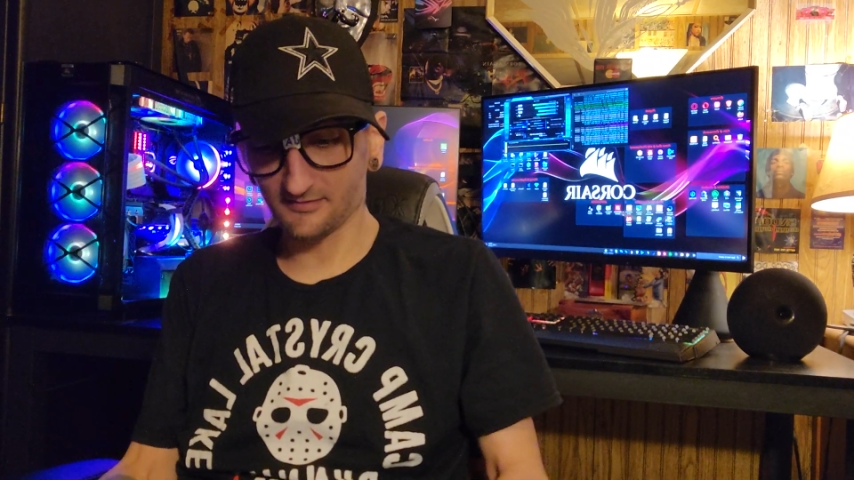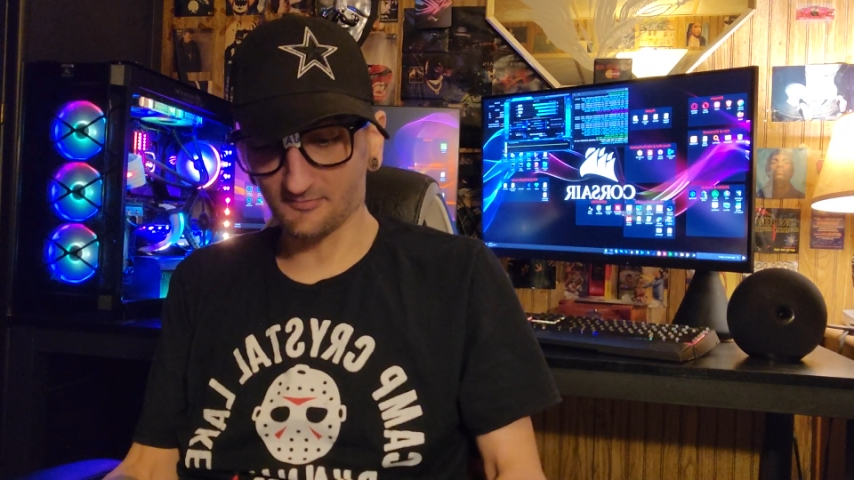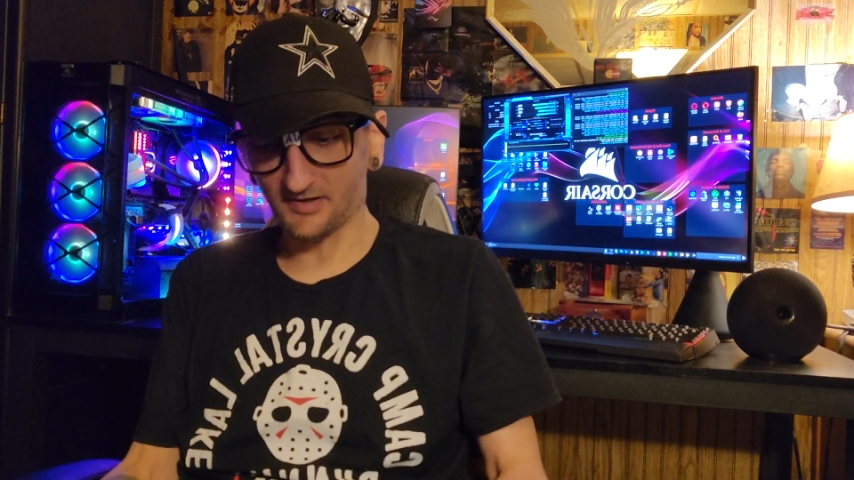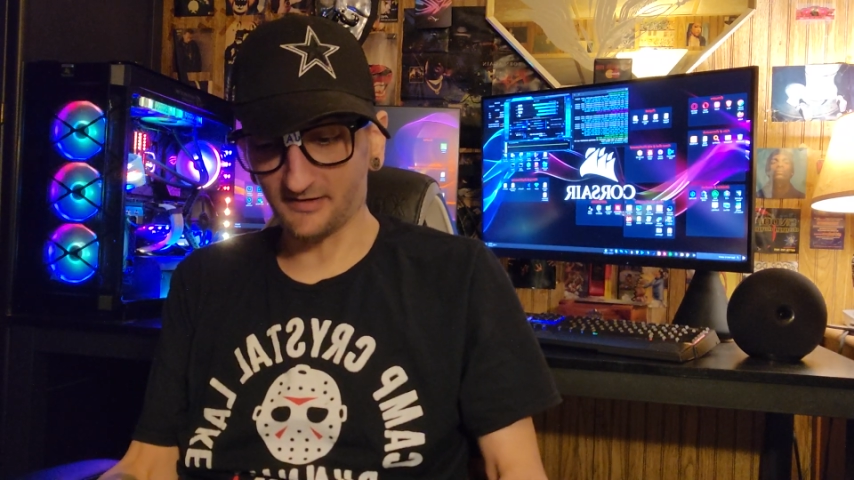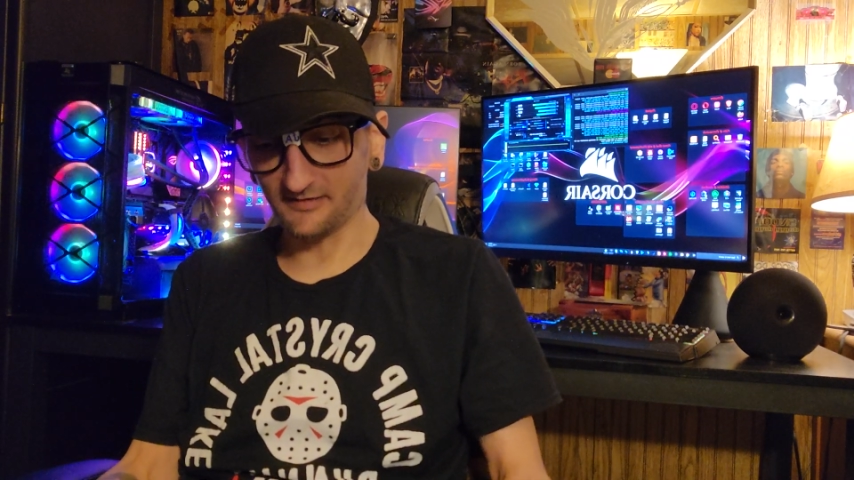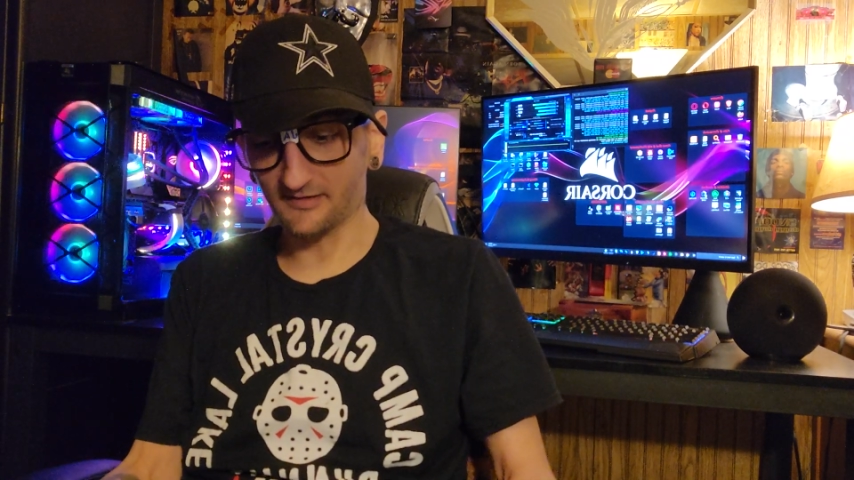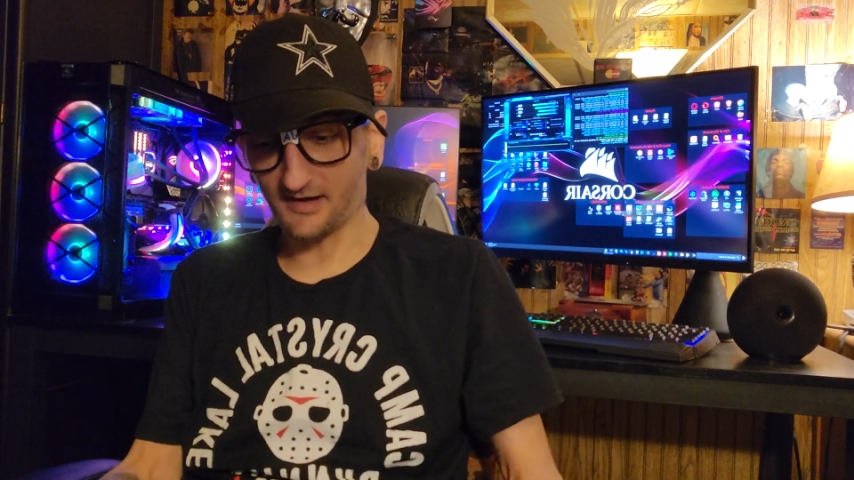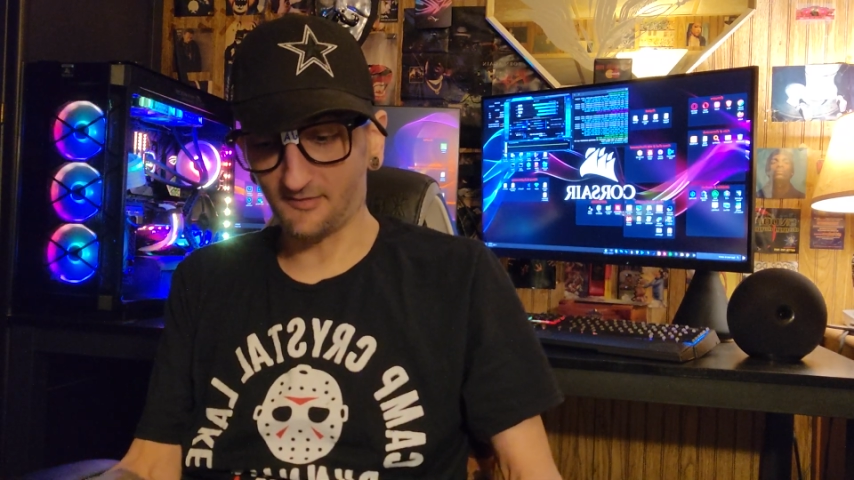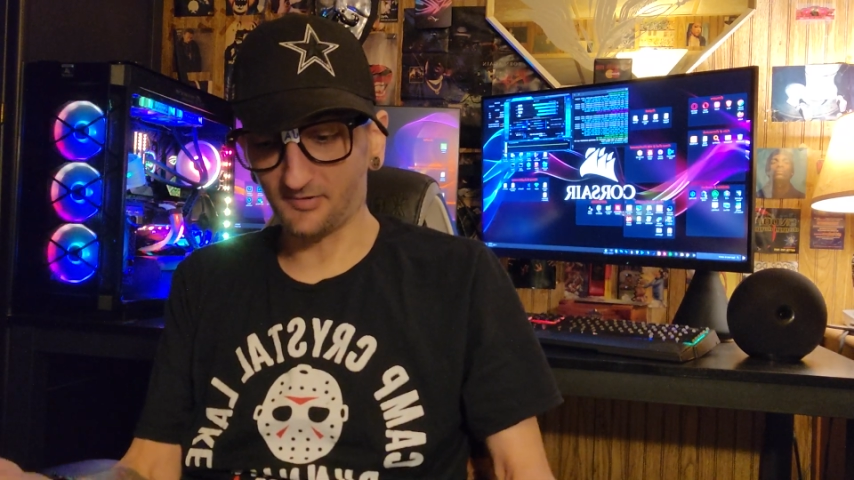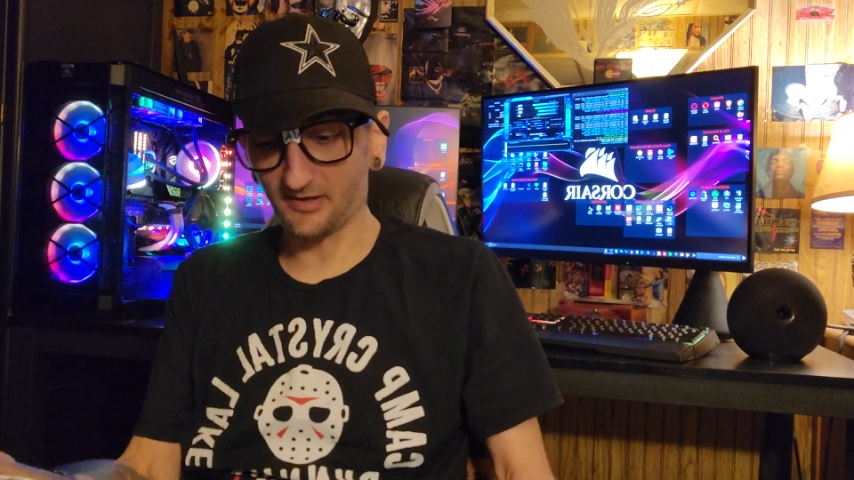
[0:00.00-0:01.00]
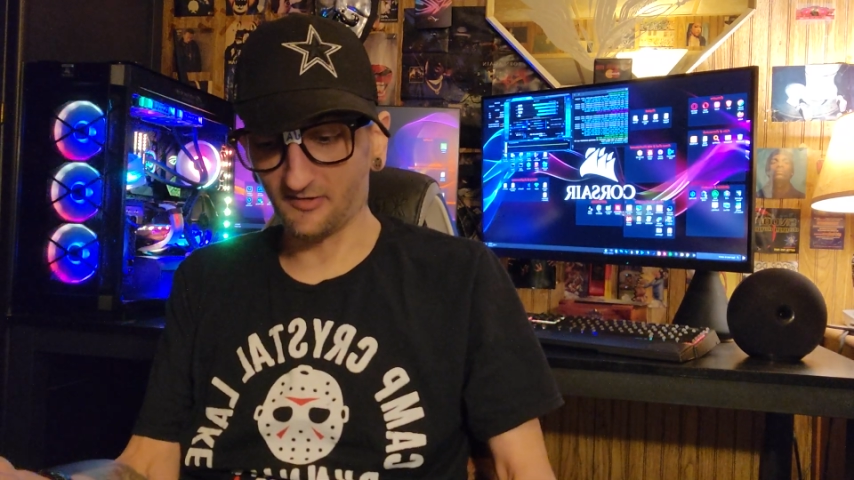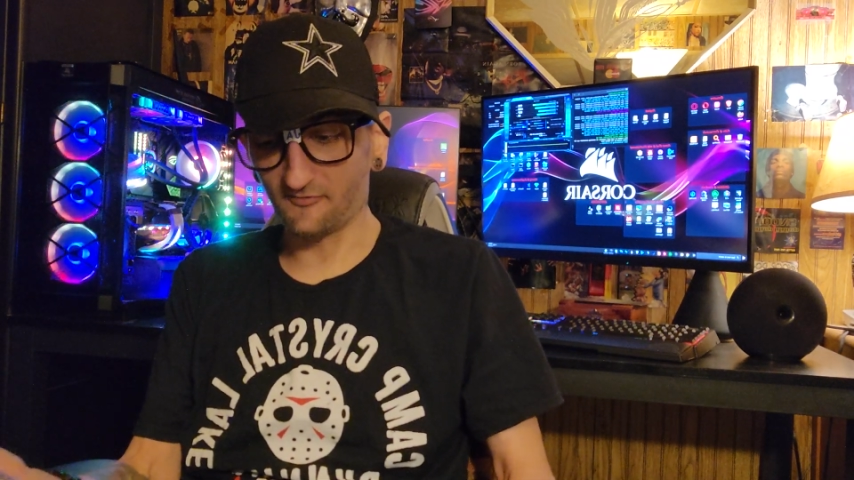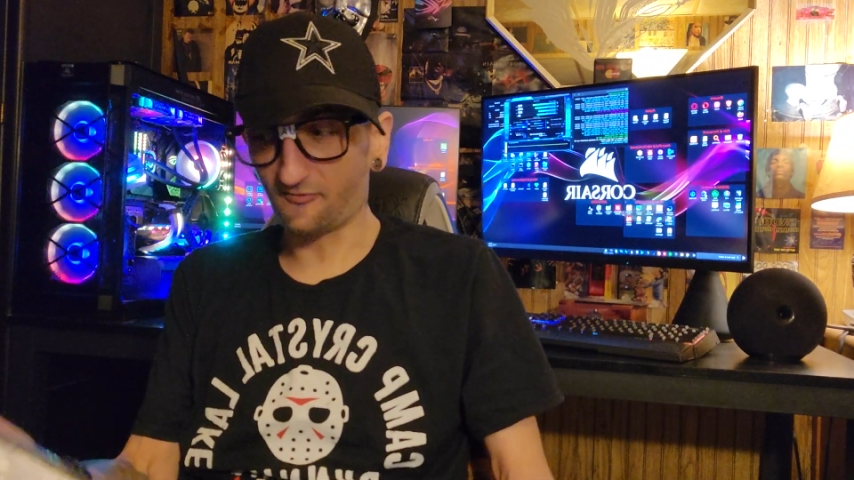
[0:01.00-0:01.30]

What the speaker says: the money that I paid